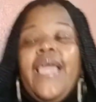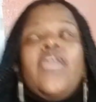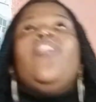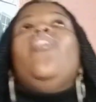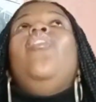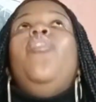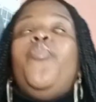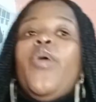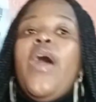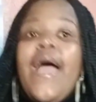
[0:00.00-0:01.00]
Like,
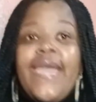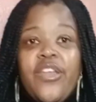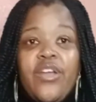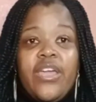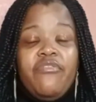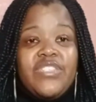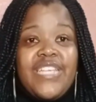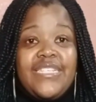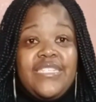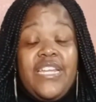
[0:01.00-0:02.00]
yo, bruh, I
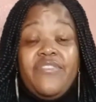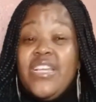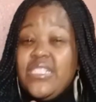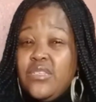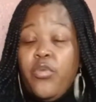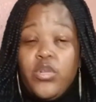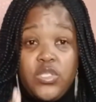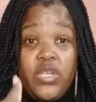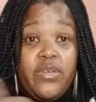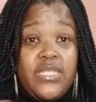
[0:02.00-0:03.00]
cannot emphasize this enough.
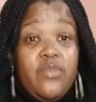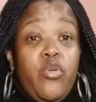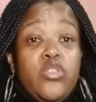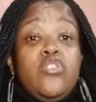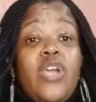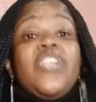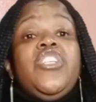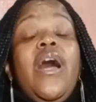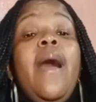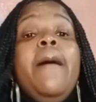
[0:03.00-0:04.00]
Yes, it's important to have a
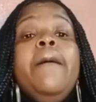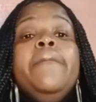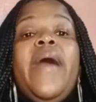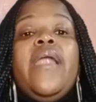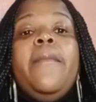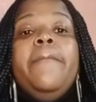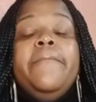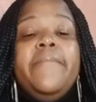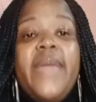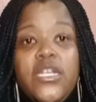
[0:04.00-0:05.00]
support structure,
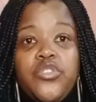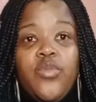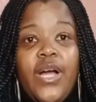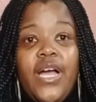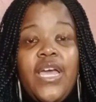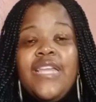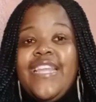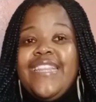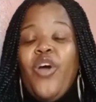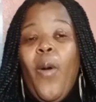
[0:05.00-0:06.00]
but make
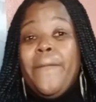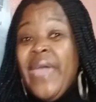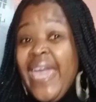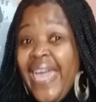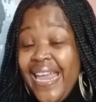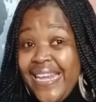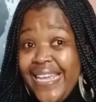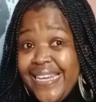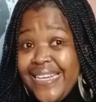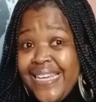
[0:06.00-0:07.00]
sure that the
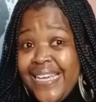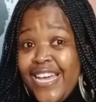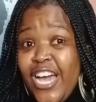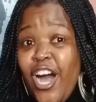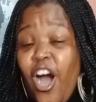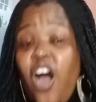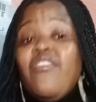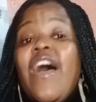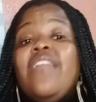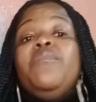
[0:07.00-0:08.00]
opinion
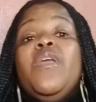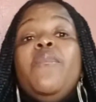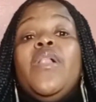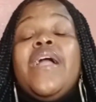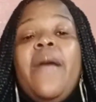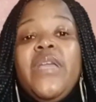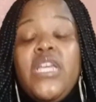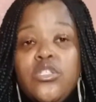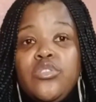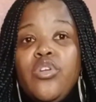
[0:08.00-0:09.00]
of other
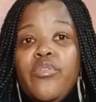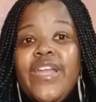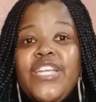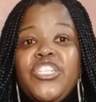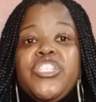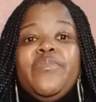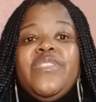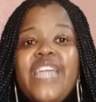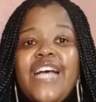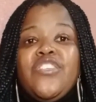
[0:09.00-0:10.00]
people coming into your
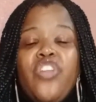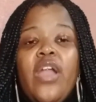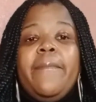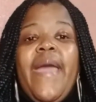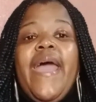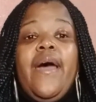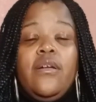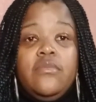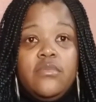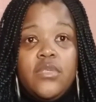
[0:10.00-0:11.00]
relationship does
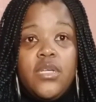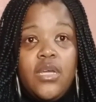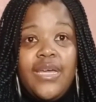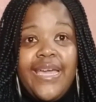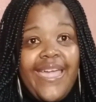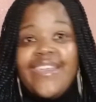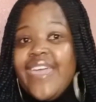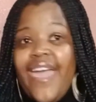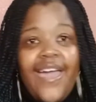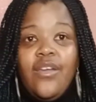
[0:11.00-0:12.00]
not matter.
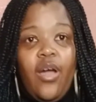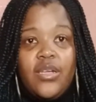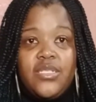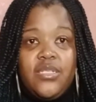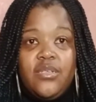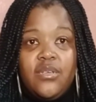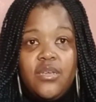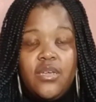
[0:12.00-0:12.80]
It cannot.